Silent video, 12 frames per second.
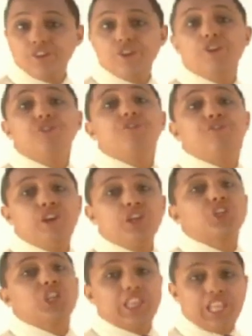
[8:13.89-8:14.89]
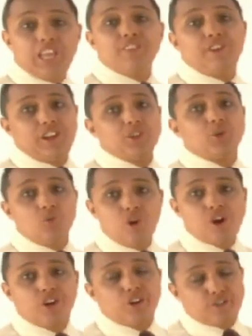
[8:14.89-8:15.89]
Well, fish
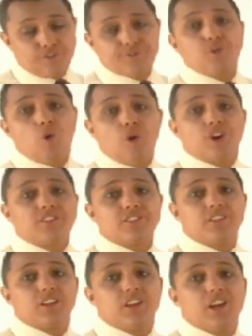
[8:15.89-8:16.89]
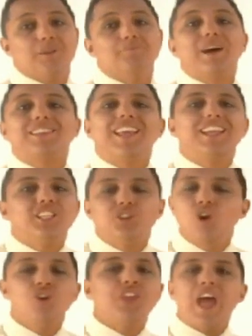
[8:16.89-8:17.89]
live underwater, of course,
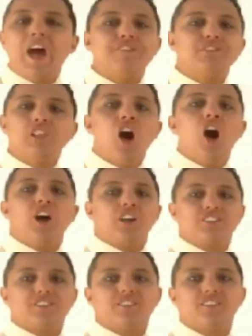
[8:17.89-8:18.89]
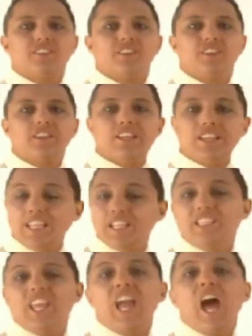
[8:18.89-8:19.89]
but they don't have lungs.
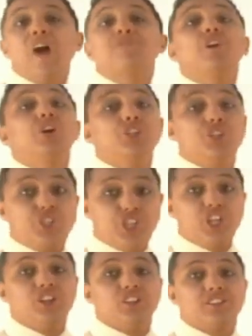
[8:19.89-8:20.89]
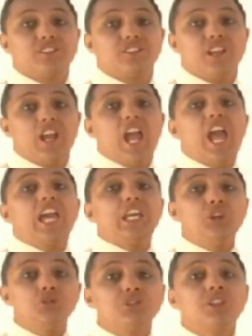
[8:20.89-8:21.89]
They have gills
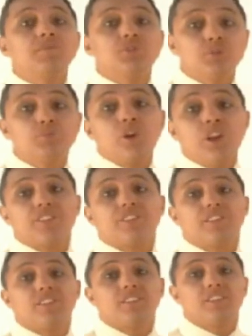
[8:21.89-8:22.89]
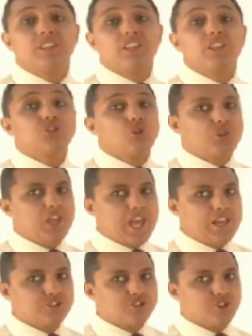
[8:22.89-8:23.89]
and use them to breathe.
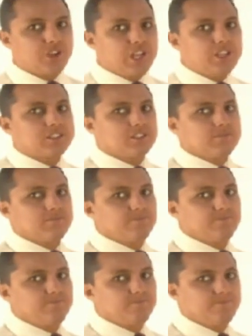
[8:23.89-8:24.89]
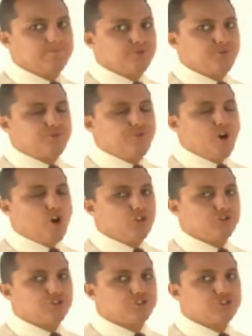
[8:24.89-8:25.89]
So the answer is
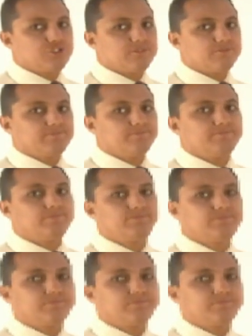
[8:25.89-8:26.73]
false.